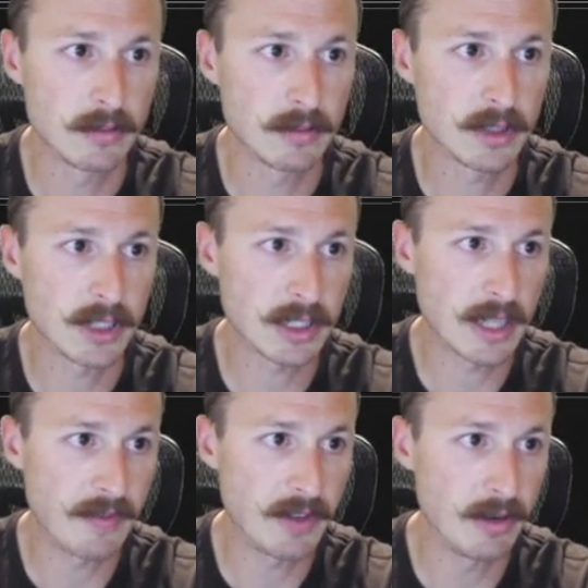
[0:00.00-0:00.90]
Sucks I
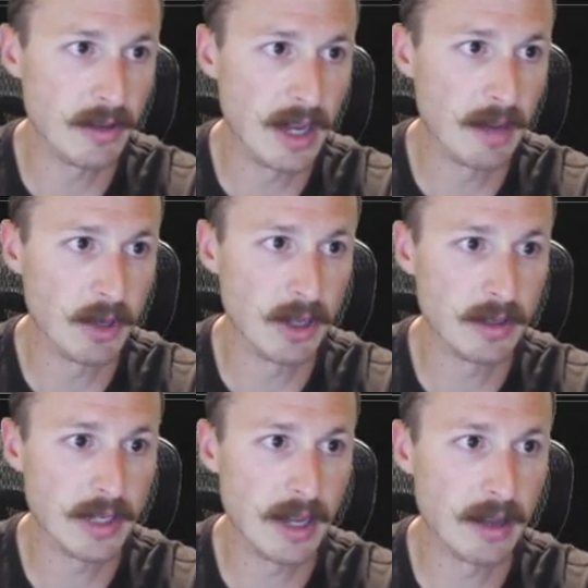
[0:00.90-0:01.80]
have to do that, but
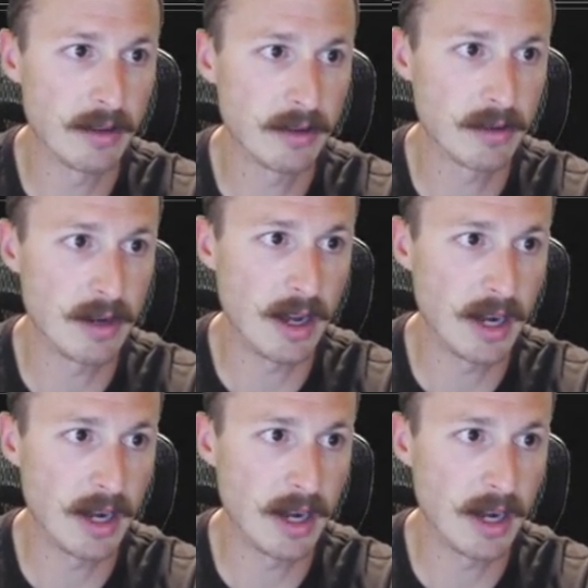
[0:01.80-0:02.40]
yeah, you're not